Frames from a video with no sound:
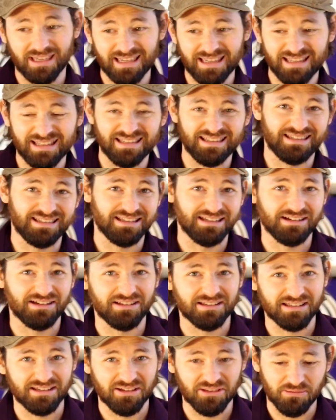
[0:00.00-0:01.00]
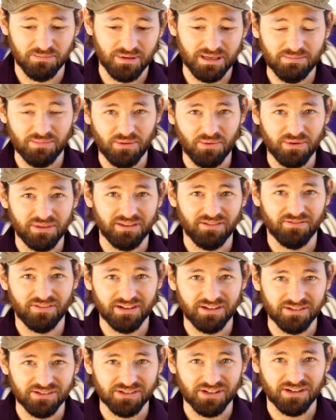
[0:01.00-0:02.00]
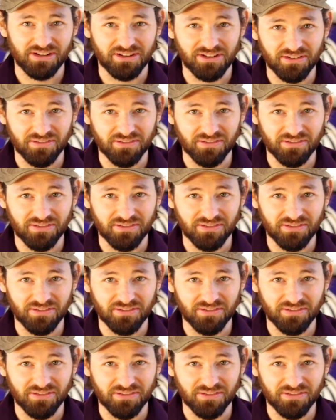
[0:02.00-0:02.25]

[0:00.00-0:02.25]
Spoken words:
kids and all the other people with their fingers all